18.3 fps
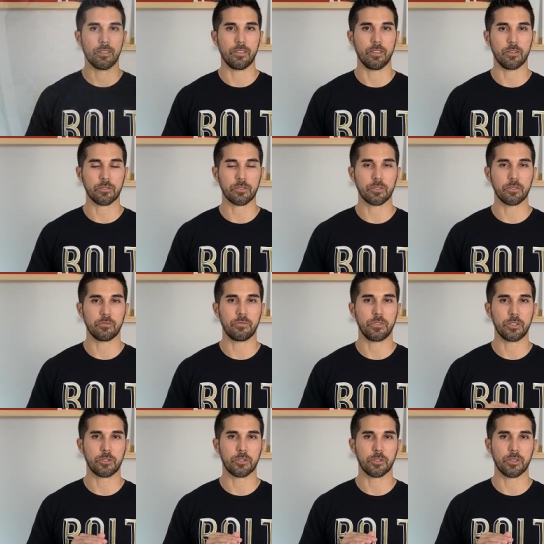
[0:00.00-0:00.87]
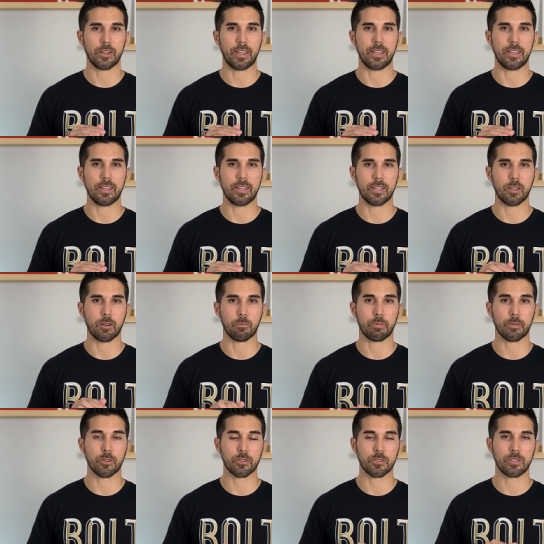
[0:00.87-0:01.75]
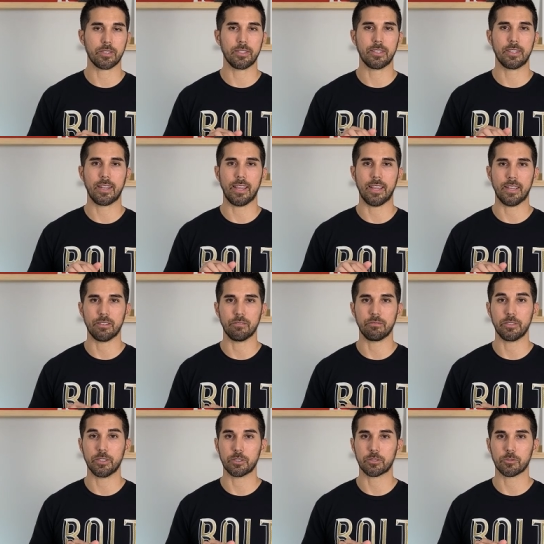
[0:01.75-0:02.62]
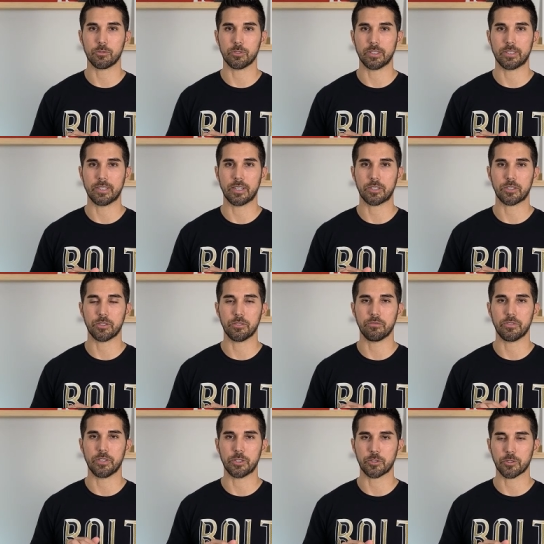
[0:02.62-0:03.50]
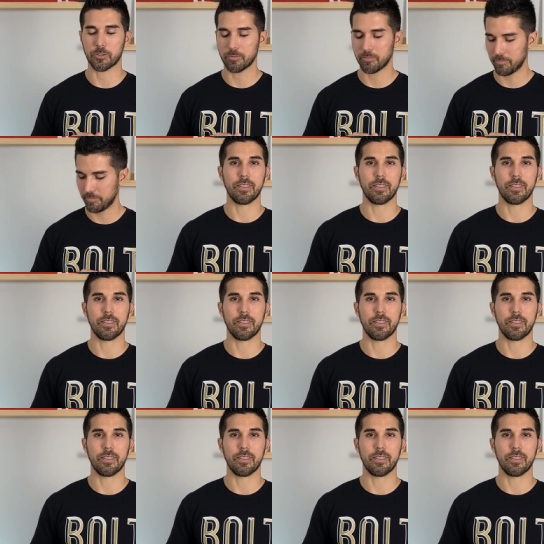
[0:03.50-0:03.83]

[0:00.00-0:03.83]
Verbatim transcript: They also feature a person and vehicle detection feature.